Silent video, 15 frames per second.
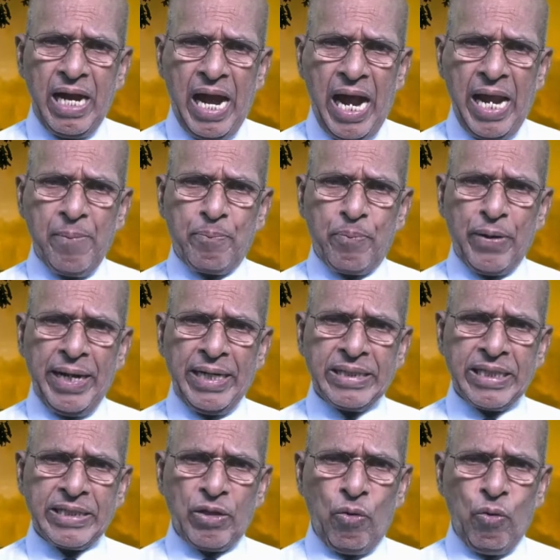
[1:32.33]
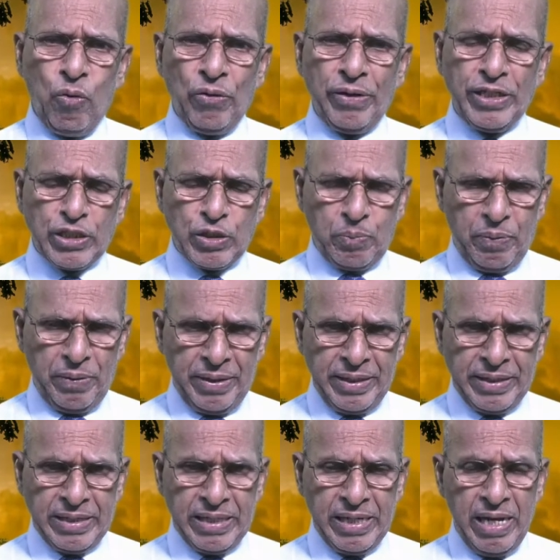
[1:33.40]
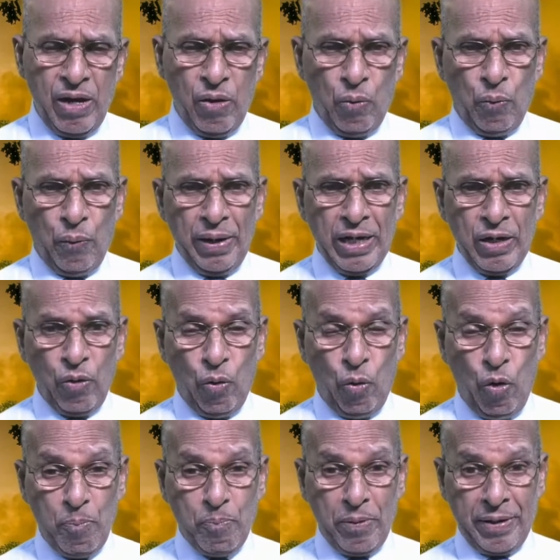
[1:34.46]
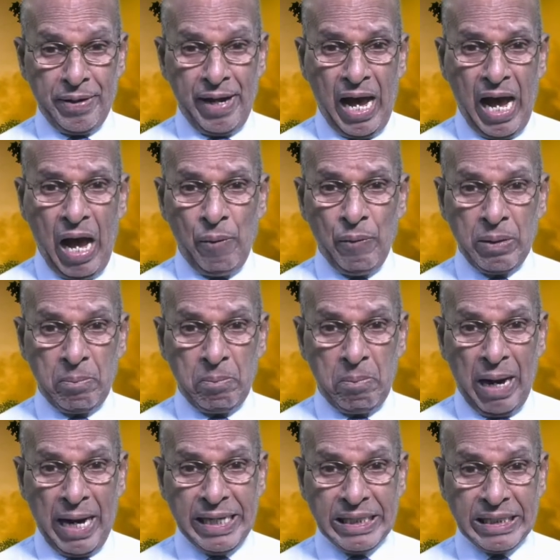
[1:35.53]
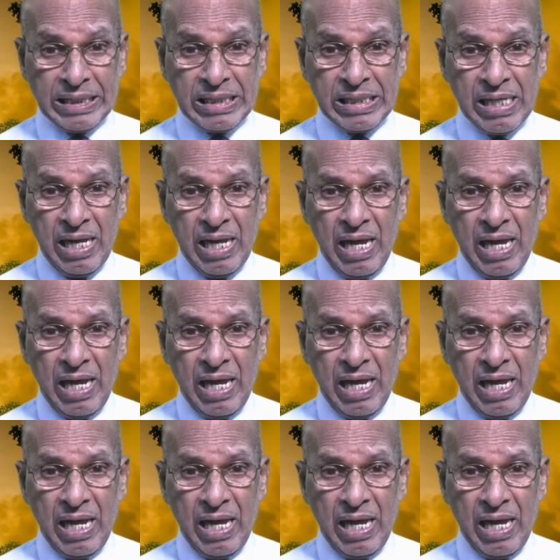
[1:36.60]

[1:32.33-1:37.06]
I pray that the Holy Spirit will open our minds